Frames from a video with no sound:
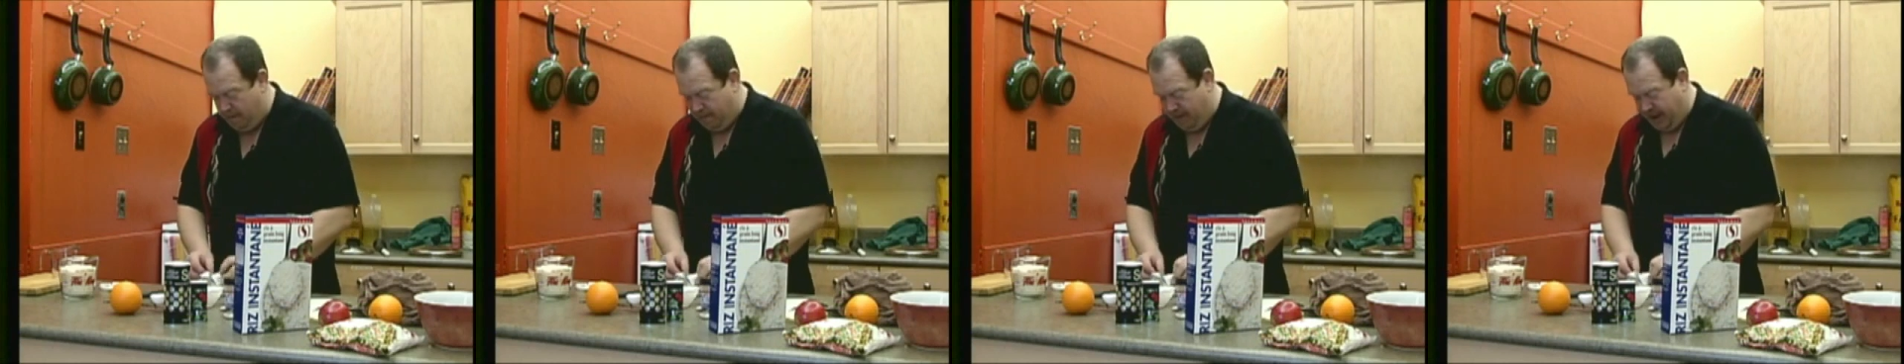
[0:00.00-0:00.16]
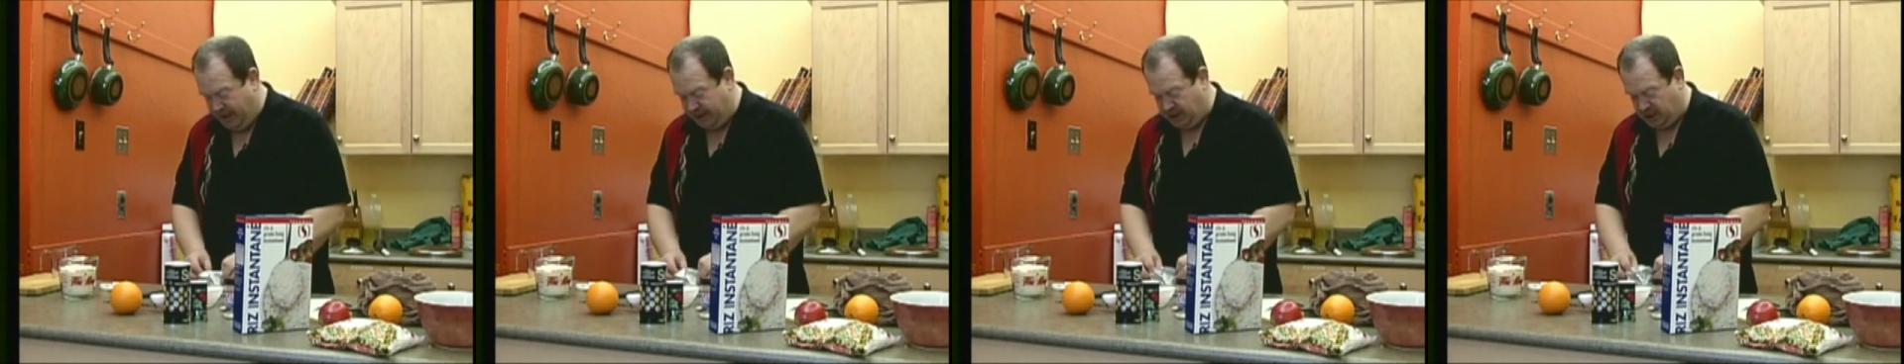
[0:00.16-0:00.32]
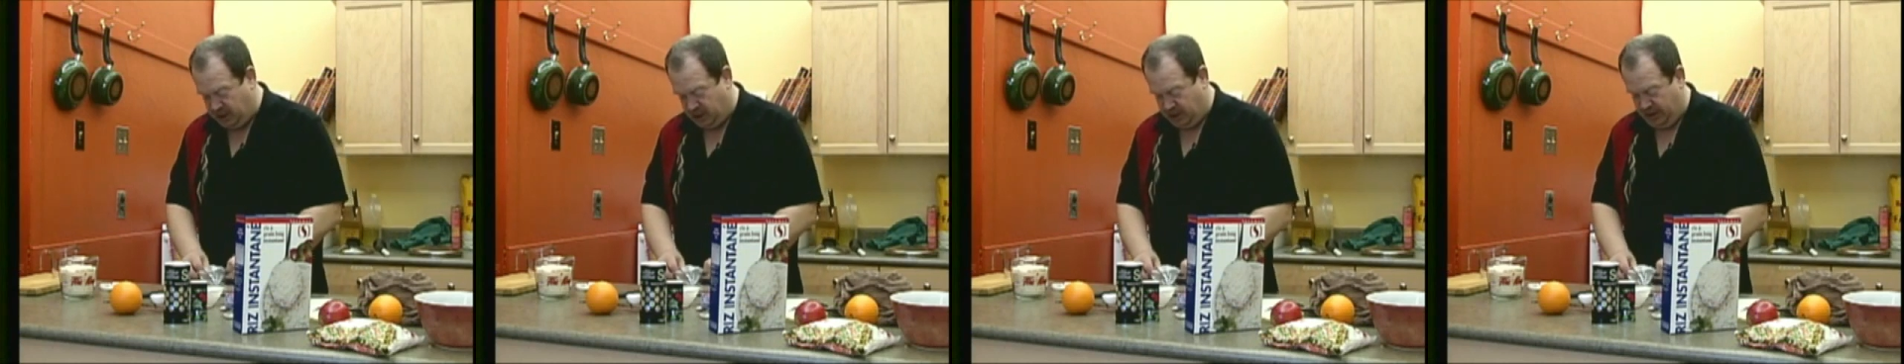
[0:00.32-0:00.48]

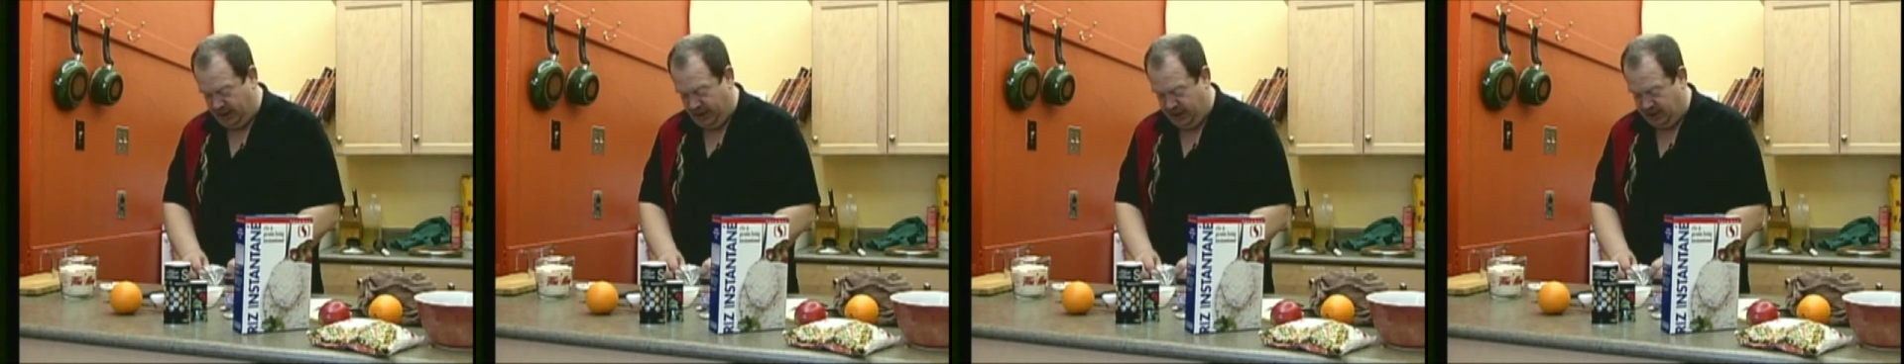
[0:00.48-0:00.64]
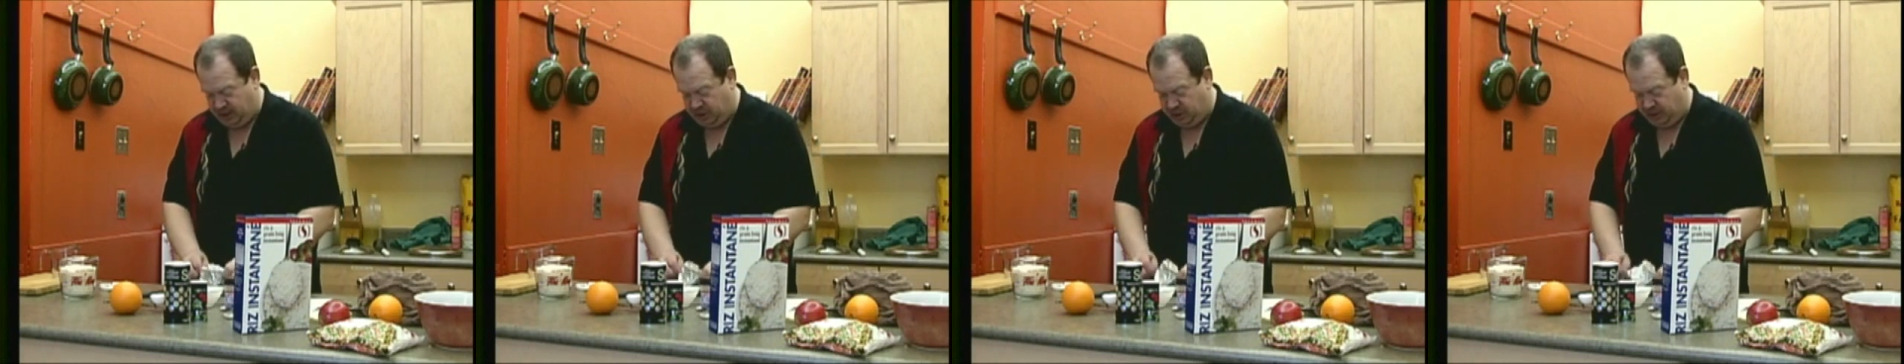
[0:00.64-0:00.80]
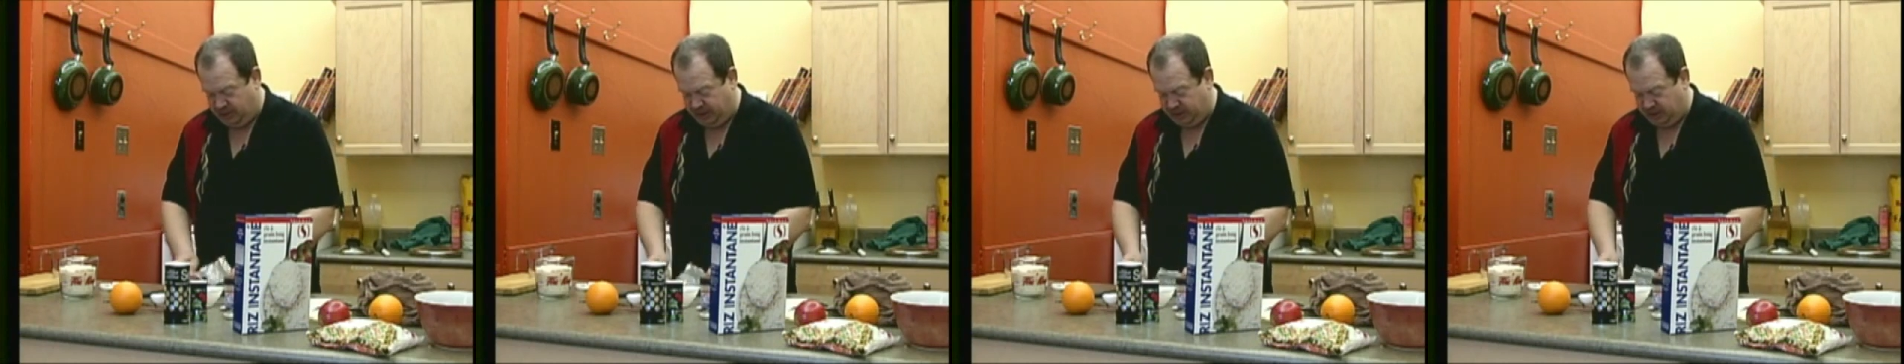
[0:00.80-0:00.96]
butter
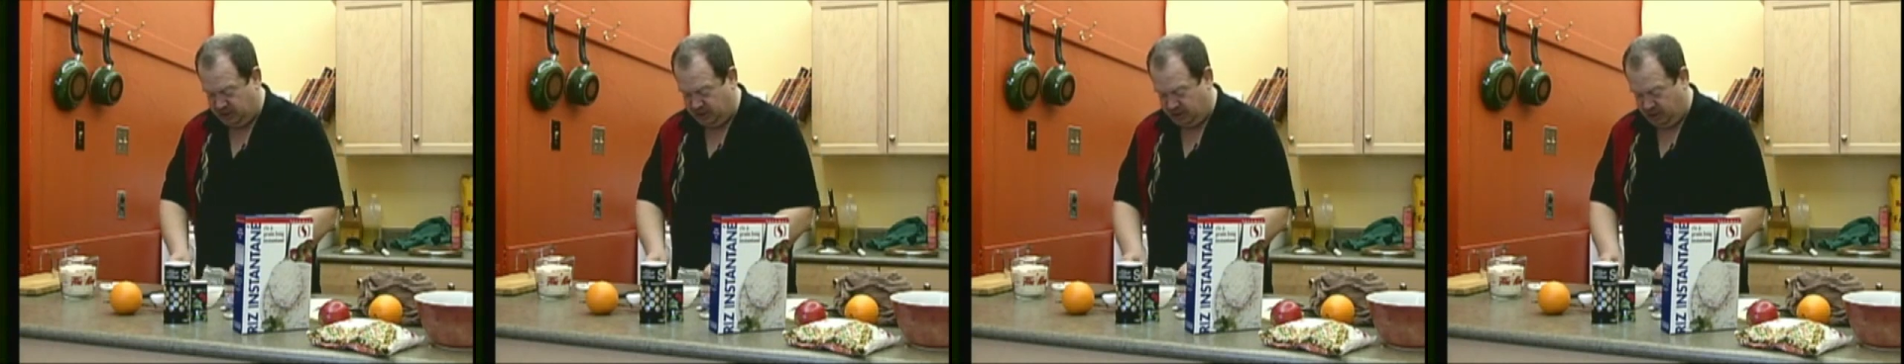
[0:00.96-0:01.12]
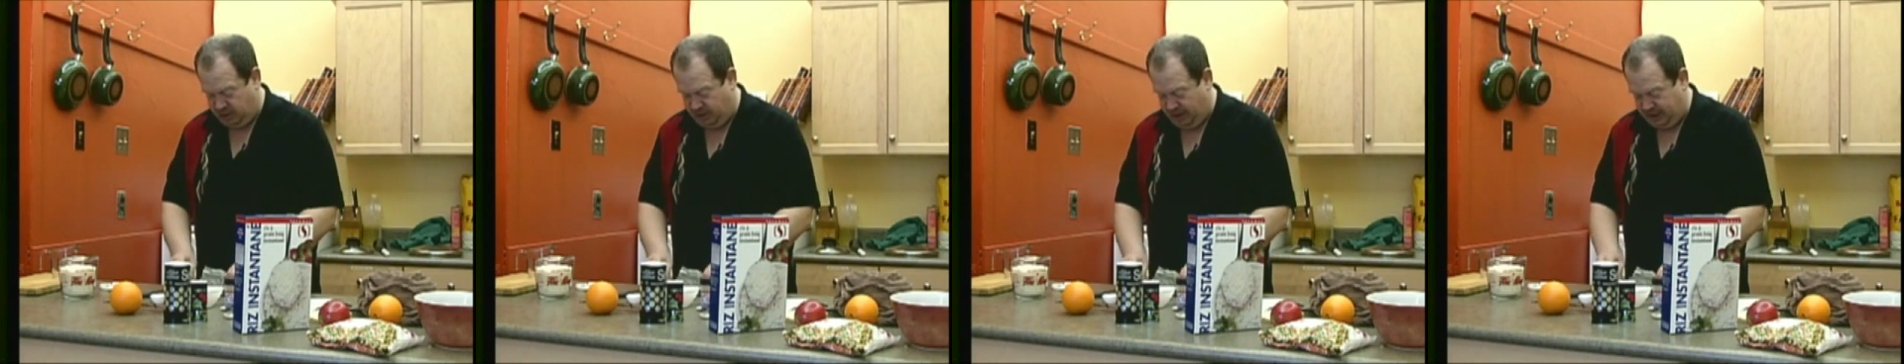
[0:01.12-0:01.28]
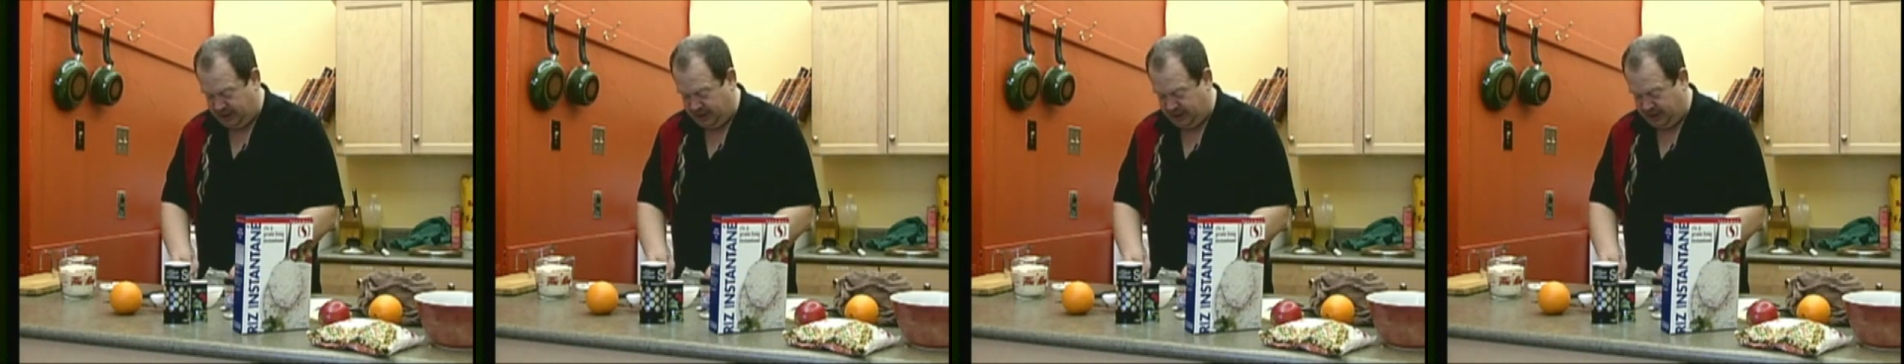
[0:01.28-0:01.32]
into it so the